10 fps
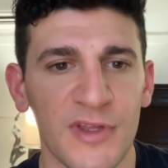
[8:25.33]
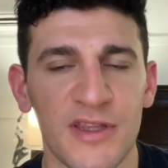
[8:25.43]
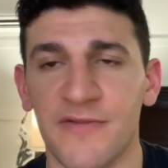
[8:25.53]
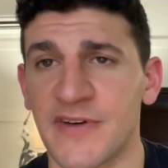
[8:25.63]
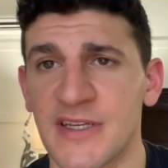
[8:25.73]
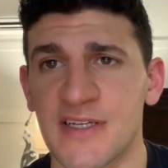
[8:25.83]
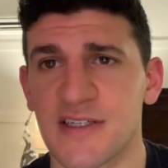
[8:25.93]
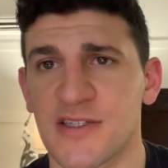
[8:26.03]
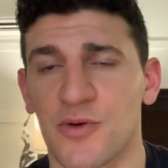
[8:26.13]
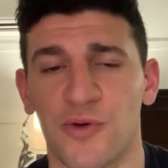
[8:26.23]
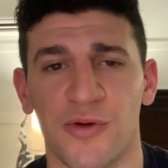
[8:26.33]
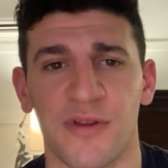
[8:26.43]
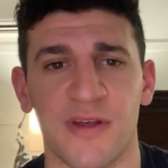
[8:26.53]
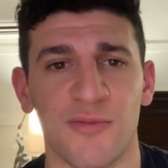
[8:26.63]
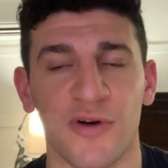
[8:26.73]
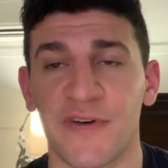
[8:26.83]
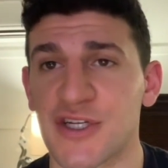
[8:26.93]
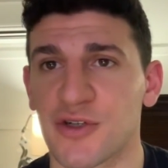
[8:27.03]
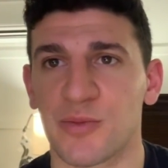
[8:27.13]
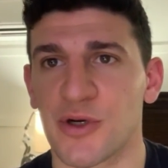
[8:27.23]
the fitness or the
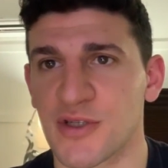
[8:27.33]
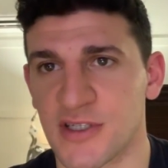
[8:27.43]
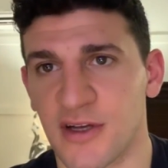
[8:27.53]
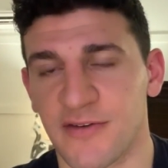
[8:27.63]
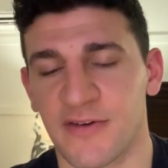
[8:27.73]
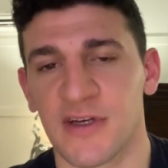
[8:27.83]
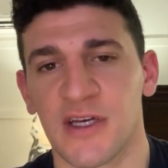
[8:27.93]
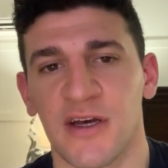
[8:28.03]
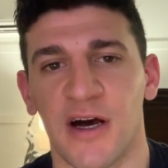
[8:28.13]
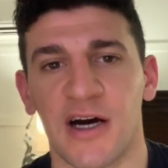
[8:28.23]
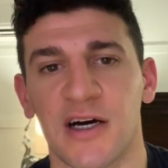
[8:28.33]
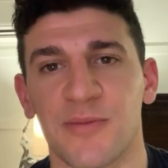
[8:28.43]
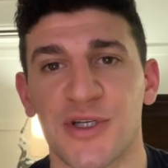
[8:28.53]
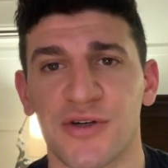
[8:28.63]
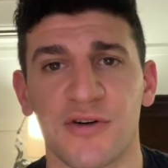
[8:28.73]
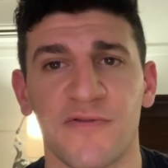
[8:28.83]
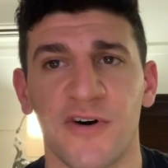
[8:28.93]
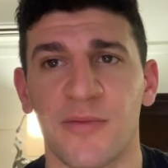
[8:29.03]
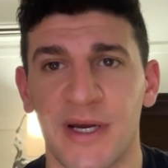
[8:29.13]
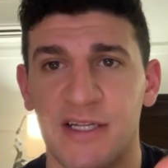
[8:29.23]
motivational post stuff, uh, be sure to go
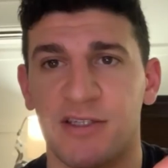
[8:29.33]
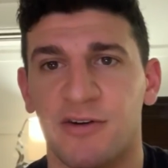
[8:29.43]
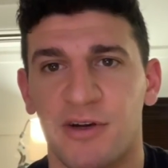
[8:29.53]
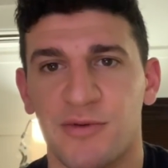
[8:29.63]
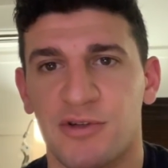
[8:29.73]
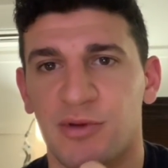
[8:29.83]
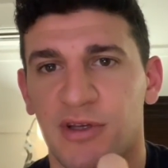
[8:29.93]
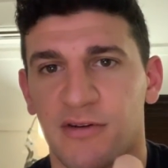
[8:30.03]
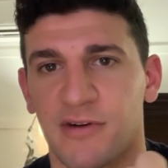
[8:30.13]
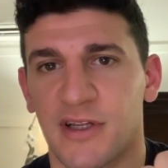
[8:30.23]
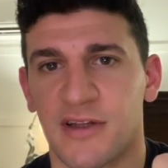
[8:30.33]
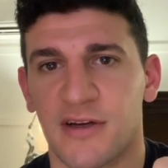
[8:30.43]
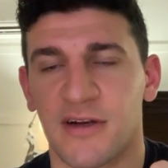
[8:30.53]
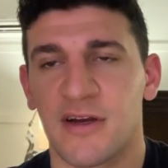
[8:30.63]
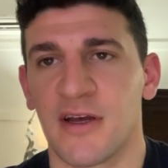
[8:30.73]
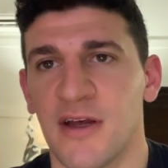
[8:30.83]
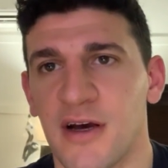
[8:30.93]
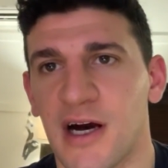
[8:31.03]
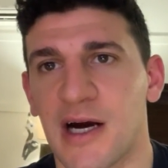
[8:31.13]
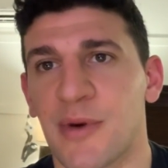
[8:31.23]
follow my Instagram. It should be like right there.
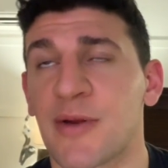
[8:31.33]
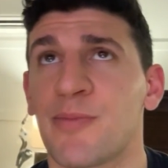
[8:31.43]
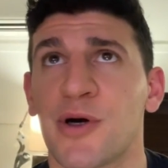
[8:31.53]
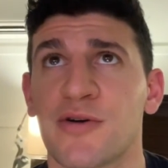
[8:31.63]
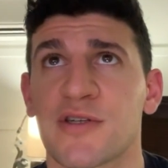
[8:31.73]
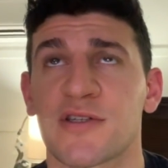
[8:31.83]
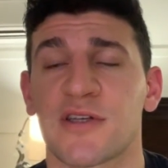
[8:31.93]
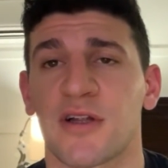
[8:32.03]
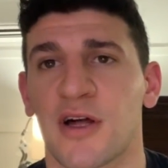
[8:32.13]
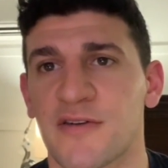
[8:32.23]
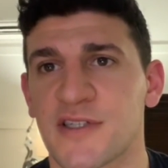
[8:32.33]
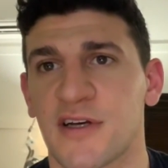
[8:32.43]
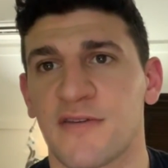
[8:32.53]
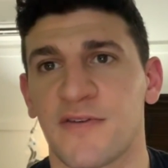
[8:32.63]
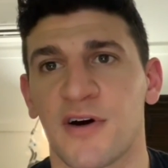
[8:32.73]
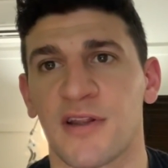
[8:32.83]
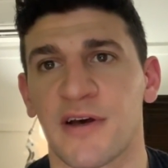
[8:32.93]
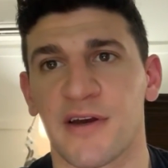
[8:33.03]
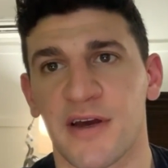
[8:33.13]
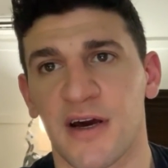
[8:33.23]
Um, I post a lot of stuff on
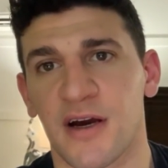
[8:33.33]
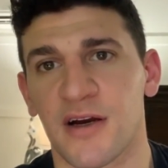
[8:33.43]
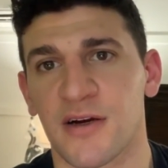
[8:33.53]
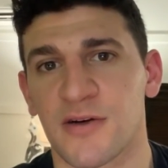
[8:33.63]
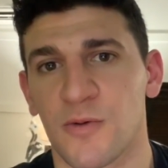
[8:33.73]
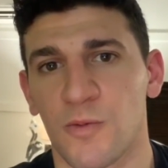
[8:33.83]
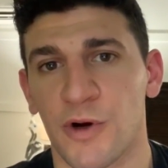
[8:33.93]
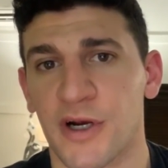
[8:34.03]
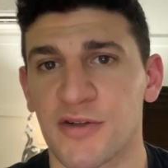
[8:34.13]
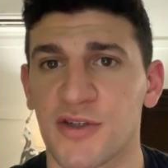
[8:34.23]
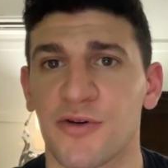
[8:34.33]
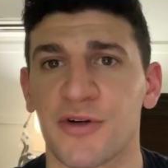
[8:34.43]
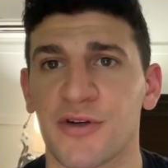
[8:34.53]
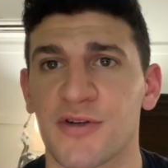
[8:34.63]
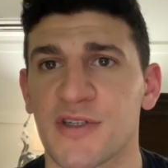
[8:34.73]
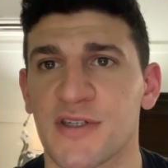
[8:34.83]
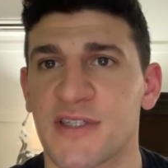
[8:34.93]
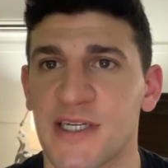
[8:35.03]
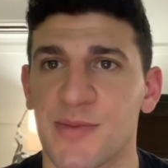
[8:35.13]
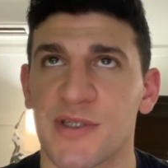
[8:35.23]
like uh, workout tutorials,
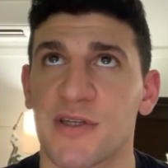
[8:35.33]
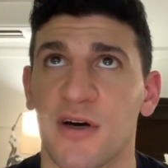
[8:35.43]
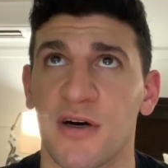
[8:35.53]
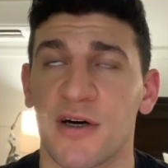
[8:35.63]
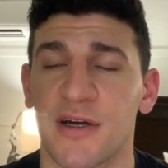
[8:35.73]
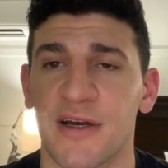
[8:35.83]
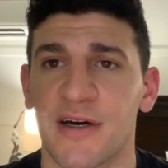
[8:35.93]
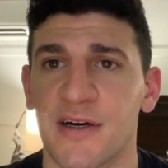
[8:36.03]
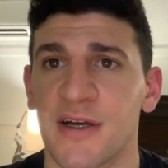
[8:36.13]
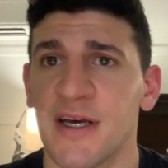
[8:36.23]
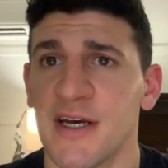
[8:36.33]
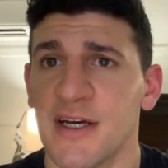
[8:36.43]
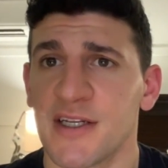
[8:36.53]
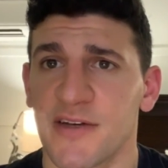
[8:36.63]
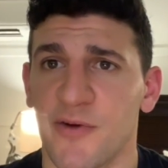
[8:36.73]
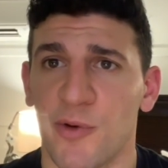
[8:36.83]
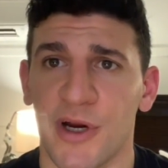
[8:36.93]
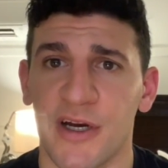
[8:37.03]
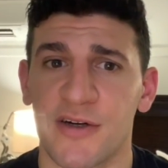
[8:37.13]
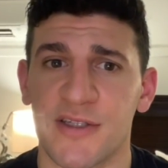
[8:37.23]
tips on uh, different
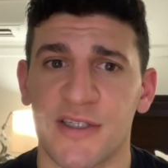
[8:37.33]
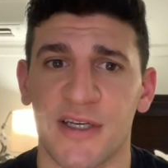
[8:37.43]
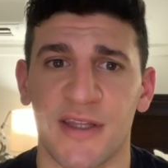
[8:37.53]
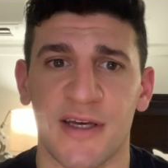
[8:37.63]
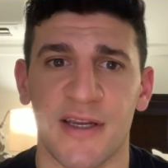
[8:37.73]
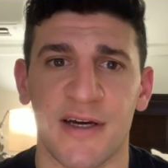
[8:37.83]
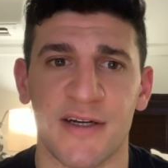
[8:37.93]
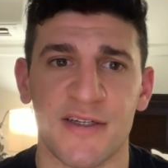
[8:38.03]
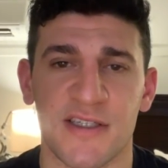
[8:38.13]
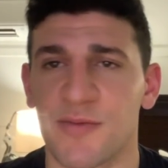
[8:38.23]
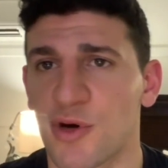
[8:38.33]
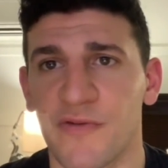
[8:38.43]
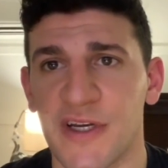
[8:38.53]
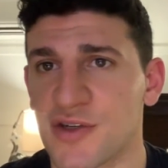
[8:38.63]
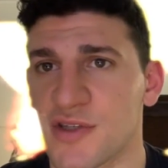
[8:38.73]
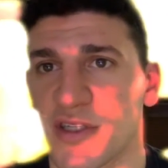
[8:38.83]
workouts and then uh, just some motivational